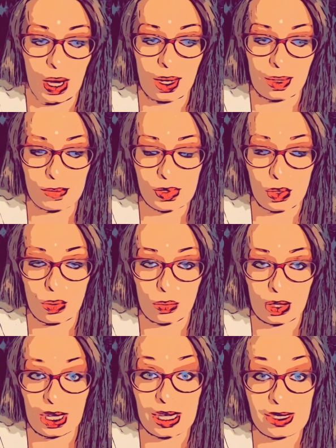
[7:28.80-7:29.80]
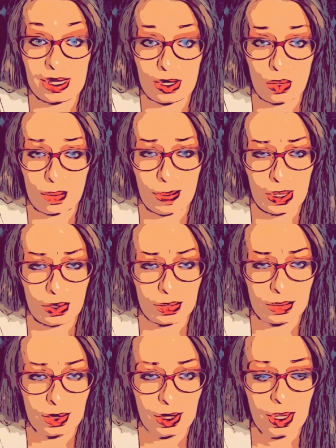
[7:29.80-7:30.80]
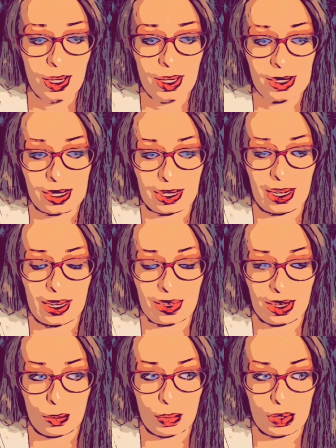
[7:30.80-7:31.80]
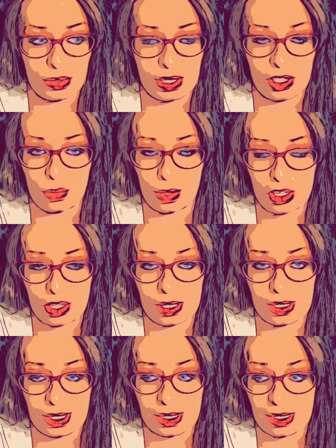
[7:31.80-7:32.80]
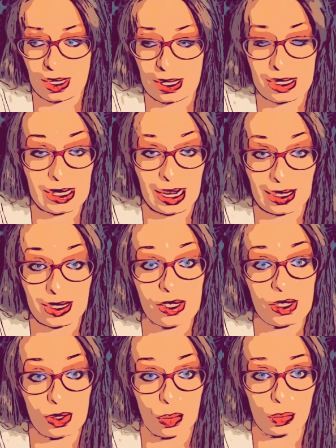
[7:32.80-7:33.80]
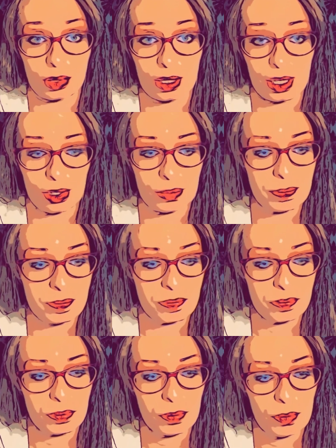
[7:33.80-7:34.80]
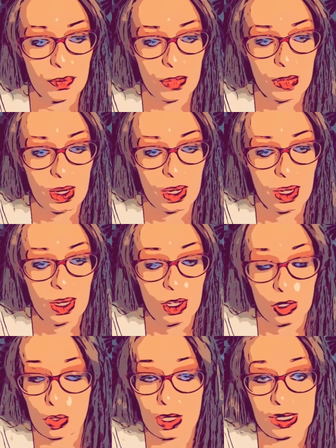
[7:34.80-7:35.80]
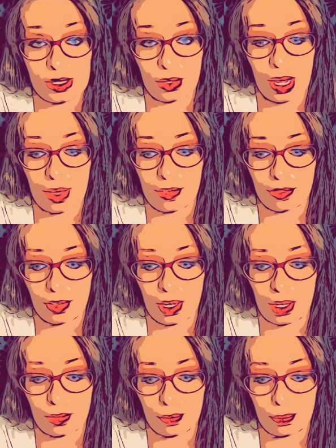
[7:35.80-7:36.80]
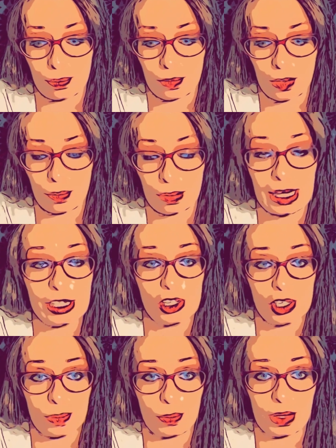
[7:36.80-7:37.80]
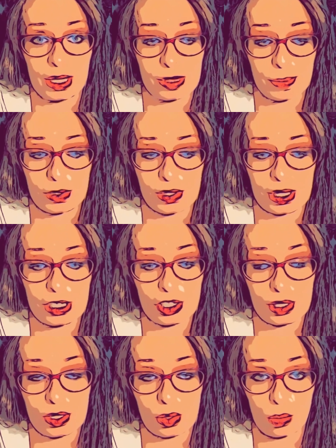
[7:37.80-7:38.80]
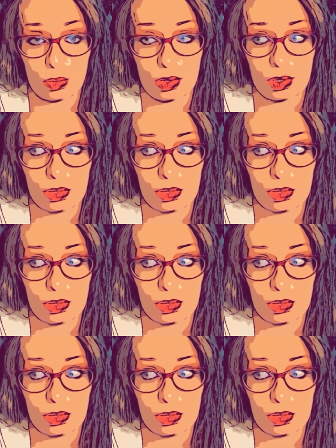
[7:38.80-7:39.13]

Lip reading: So the less they know, the better. It's like kind of like one of those situations is like silence is golden here. You can still have a relationship with this person, just don't